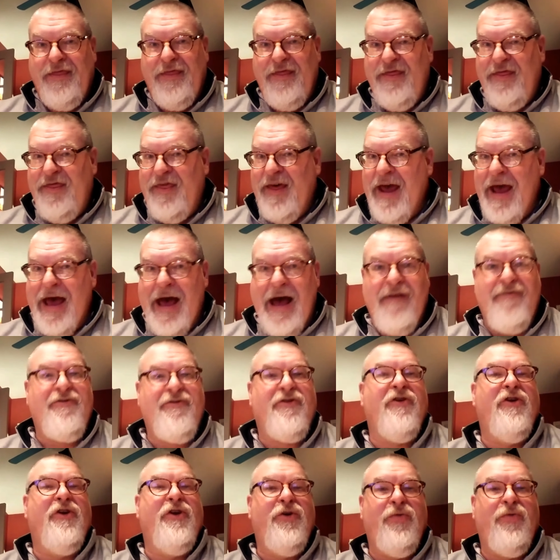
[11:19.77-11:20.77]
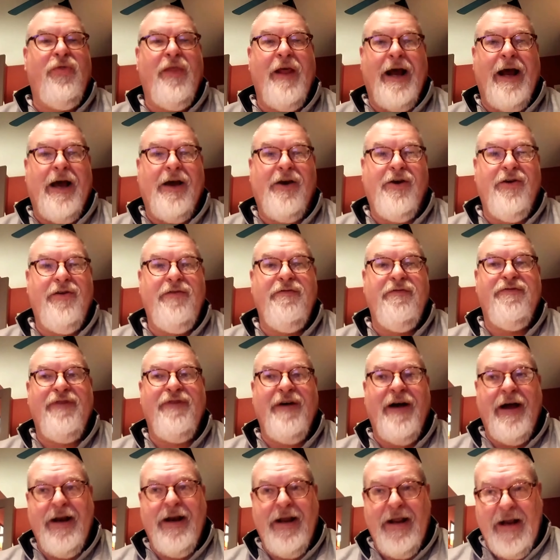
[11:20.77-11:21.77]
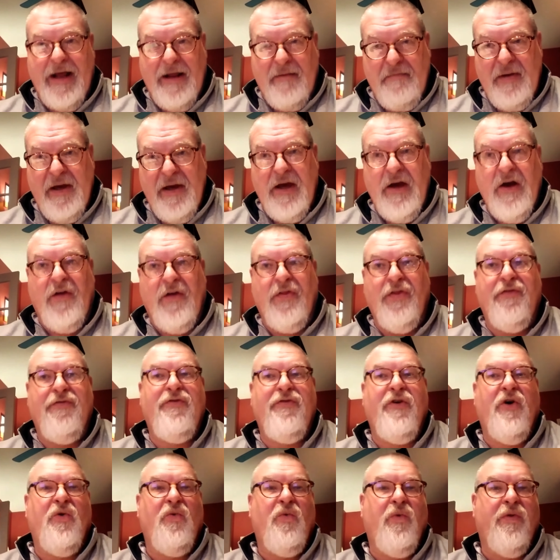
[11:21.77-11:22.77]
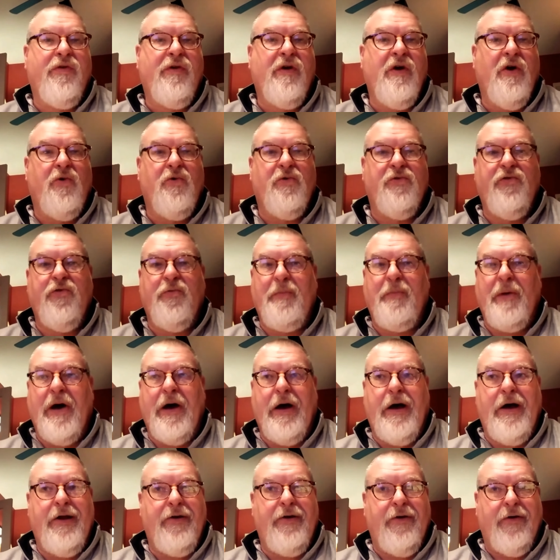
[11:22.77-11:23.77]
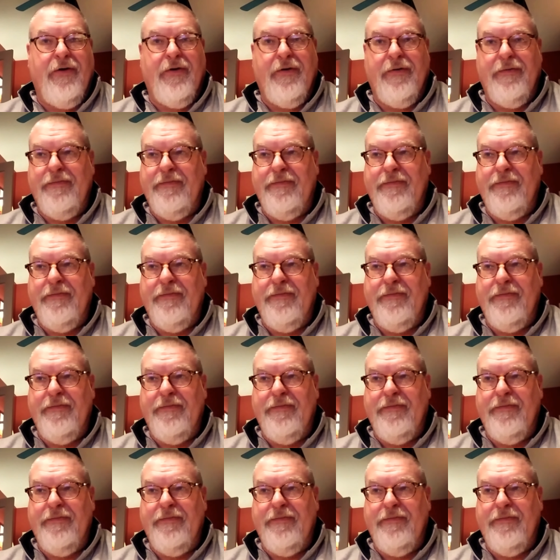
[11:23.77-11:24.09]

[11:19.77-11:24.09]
the afternoon that I couldn't find it, I'd be on the phone with Gold Spot, or